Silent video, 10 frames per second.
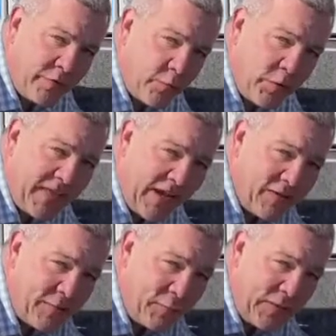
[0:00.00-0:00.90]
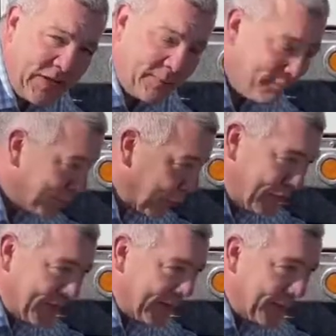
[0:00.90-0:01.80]
4,000 peak
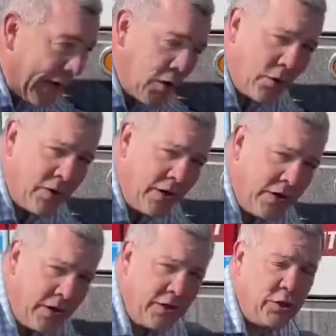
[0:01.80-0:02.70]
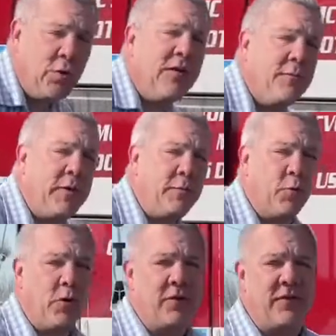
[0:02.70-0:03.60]
boosting power, USB
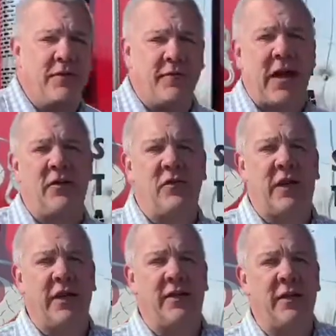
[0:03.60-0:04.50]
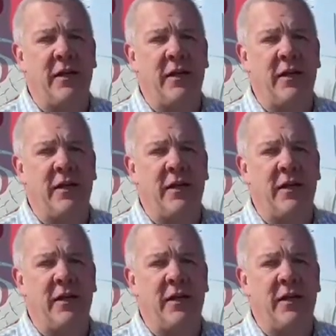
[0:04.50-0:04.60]
ports, and a flashlight.